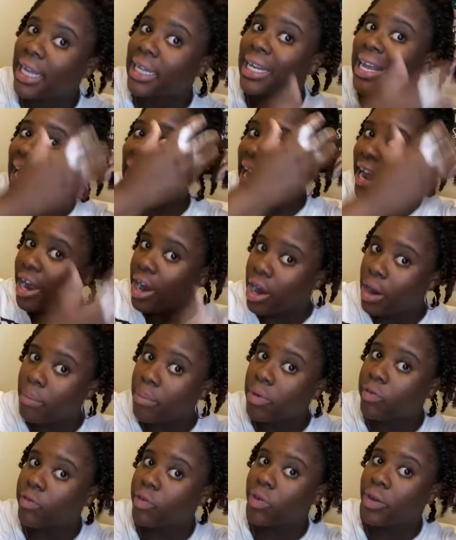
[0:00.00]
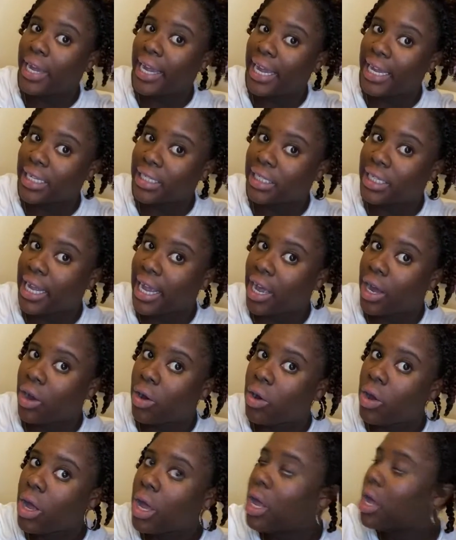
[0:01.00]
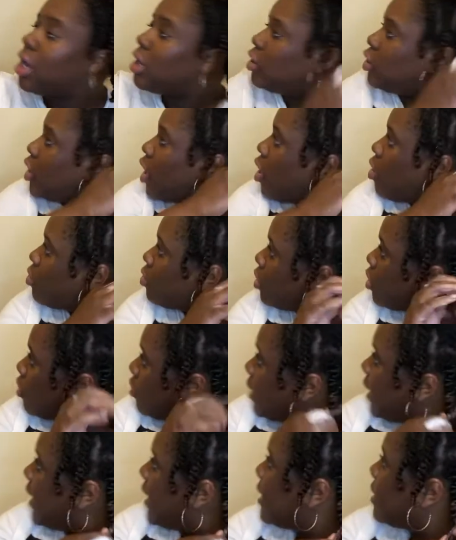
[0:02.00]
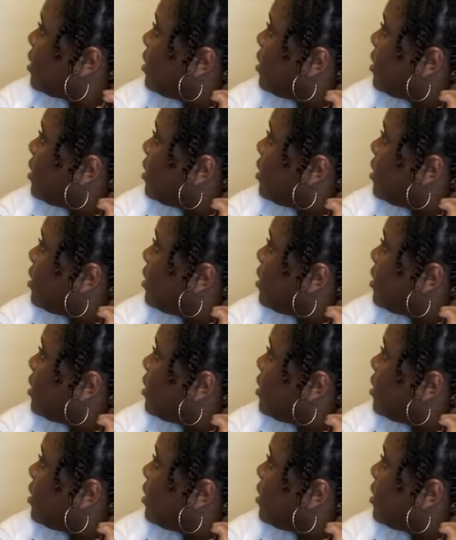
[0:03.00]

the hair move your hands down. Don't do this.